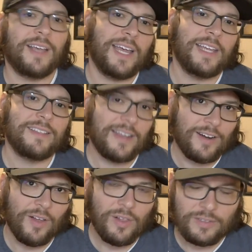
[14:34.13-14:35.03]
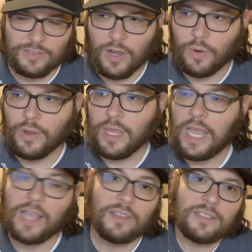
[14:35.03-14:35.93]
I had done it all. So
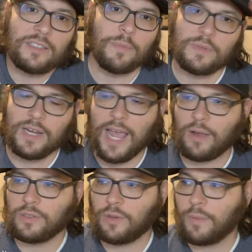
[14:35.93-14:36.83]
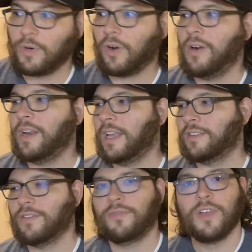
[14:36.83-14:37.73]
at least up to now. So I'm current
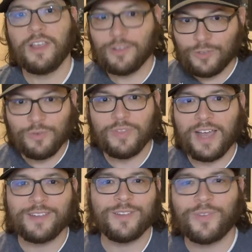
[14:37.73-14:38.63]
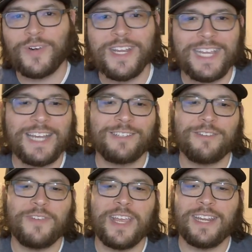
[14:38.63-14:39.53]
as of 2003
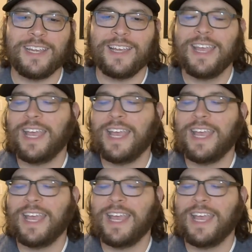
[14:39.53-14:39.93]
Castlevania.